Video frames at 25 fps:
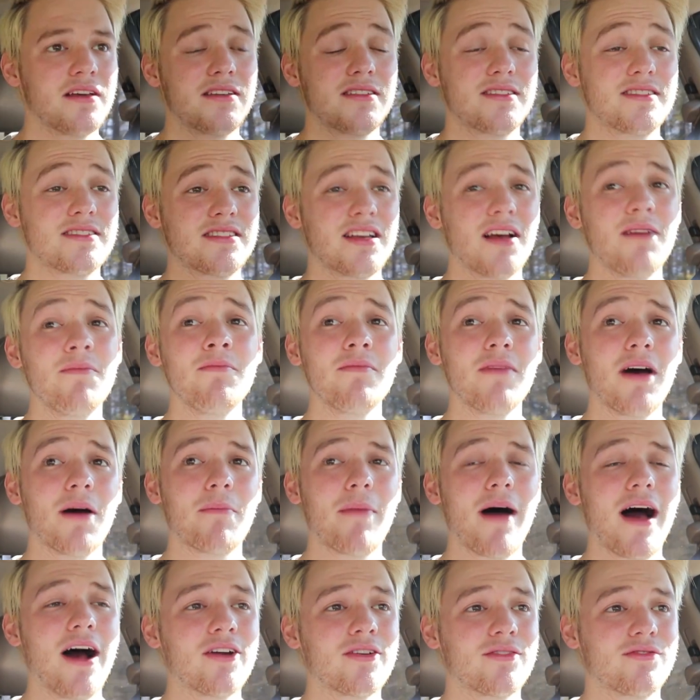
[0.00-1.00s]
some
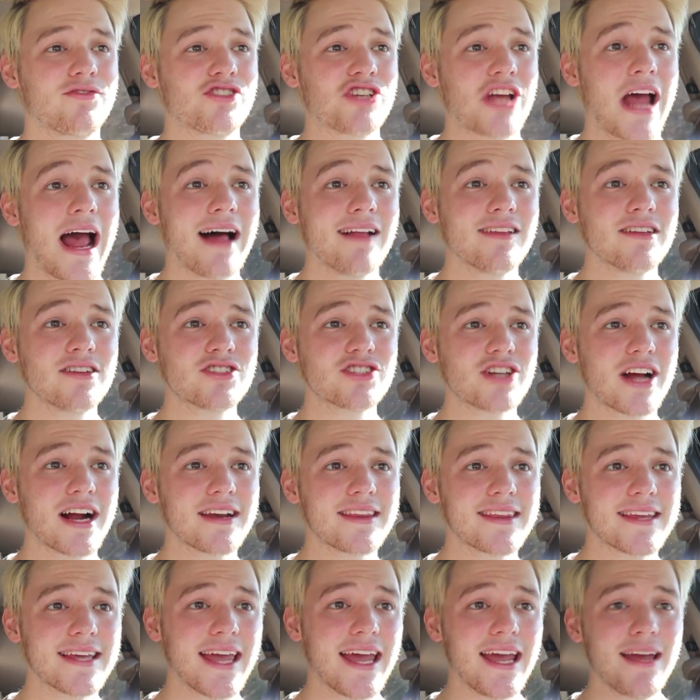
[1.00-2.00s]
amount of challenge out
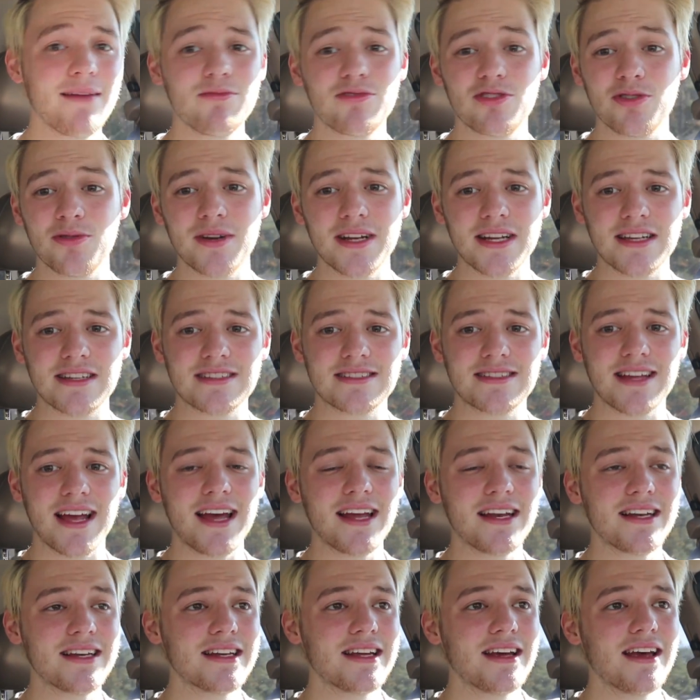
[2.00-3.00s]
of the game to an
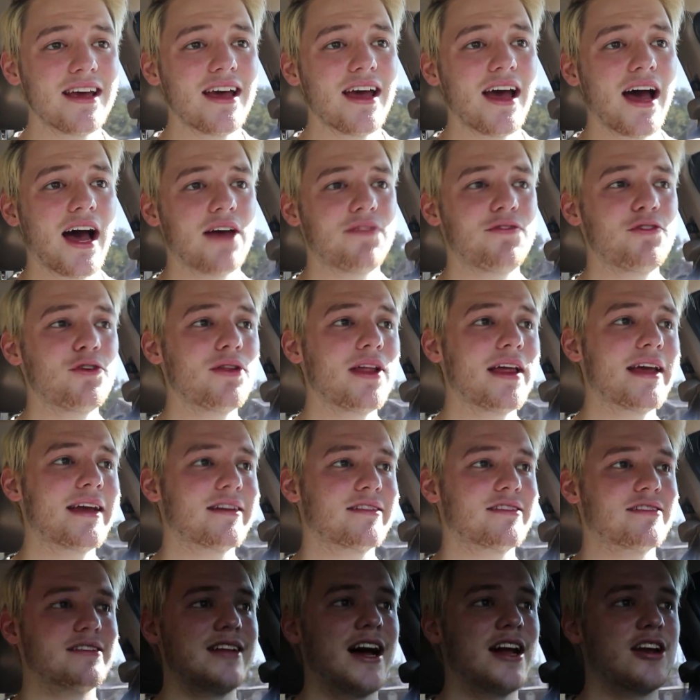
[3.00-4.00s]
extent. I feel like
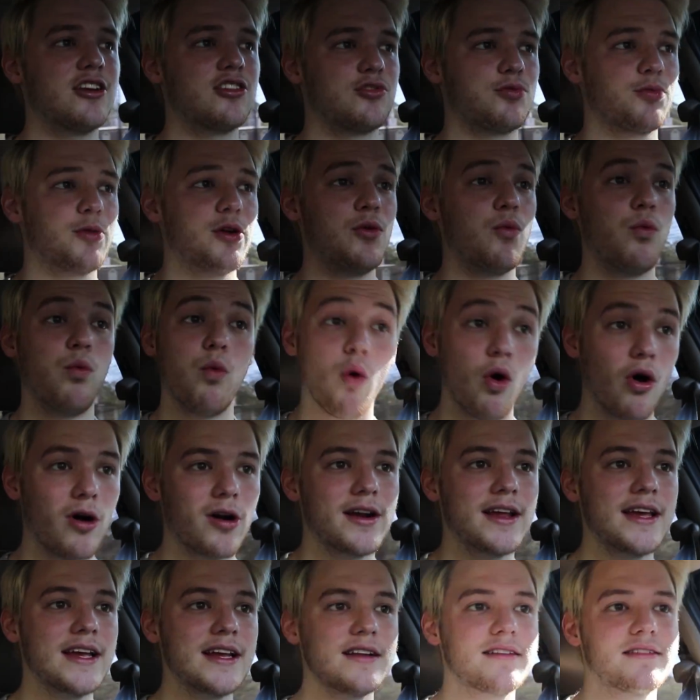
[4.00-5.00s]
it's not as
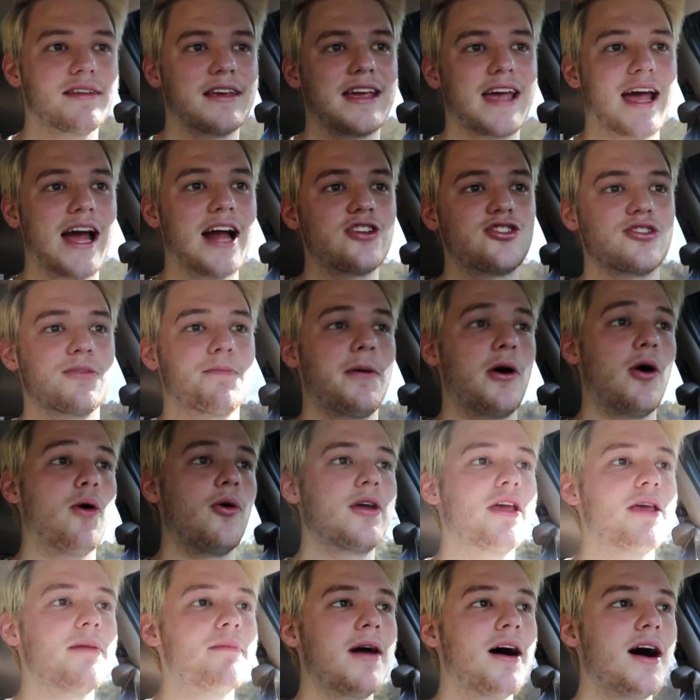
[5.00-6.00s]
rewarding to catch a
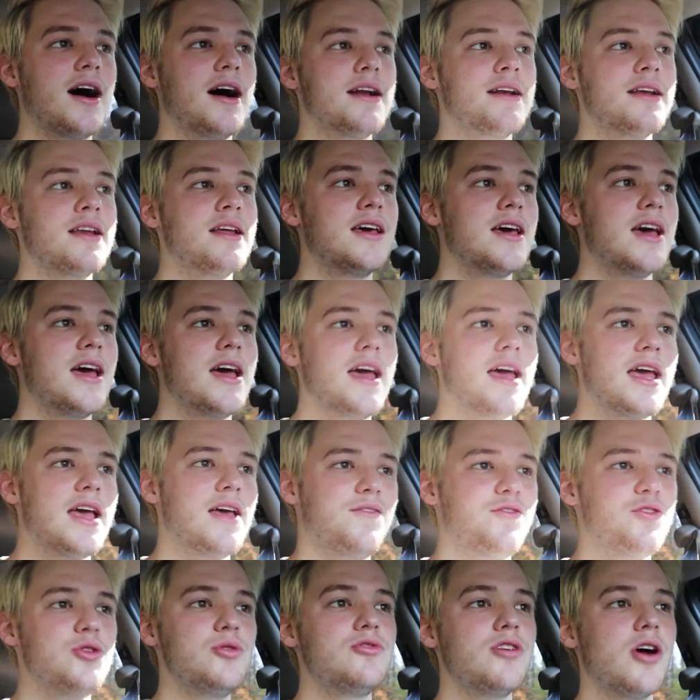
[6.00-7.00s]
Pokemon
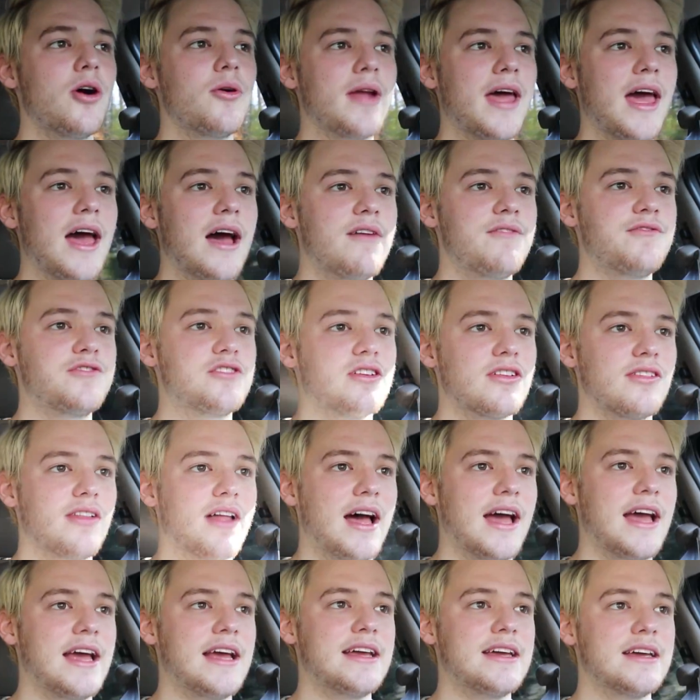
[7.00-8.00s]
if you don't have to
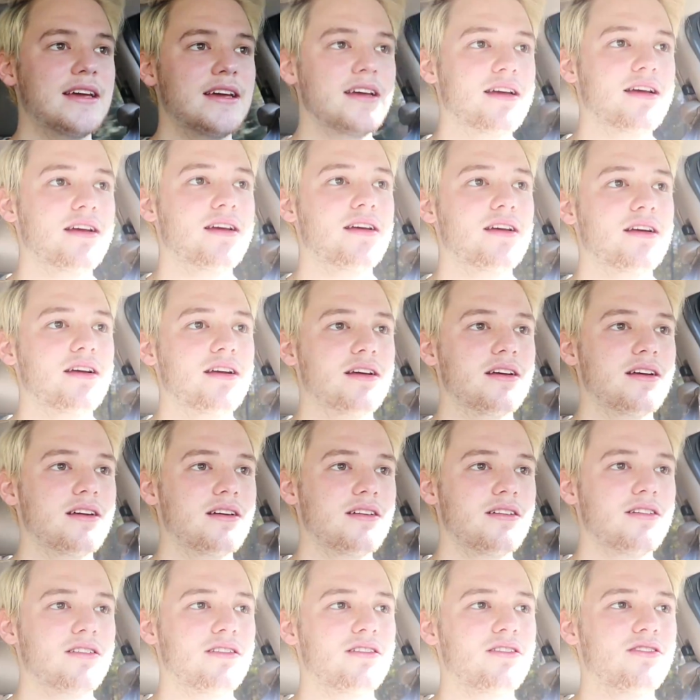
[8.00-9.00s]
like
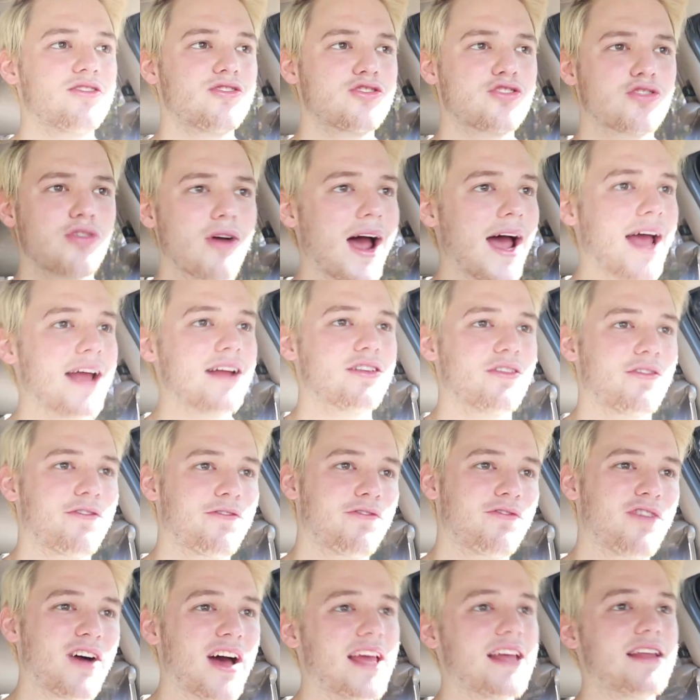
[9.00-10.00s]
try to
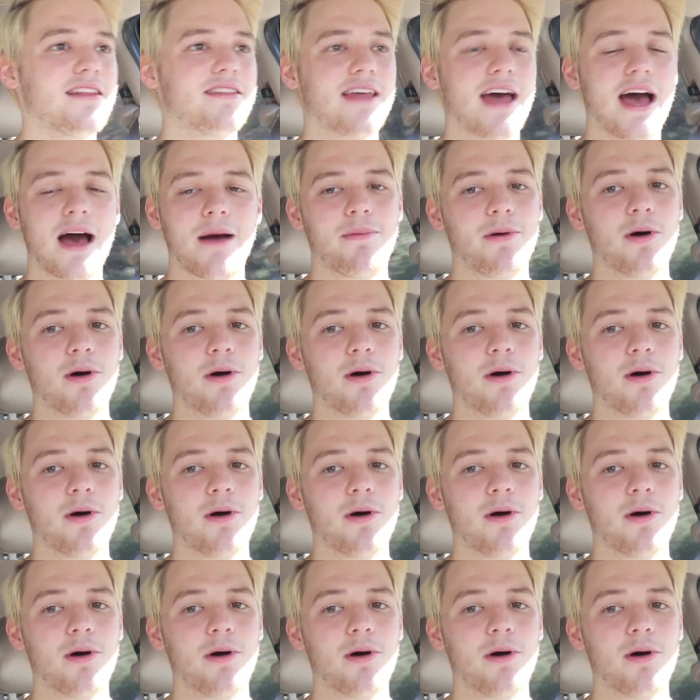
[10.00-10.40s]
fight that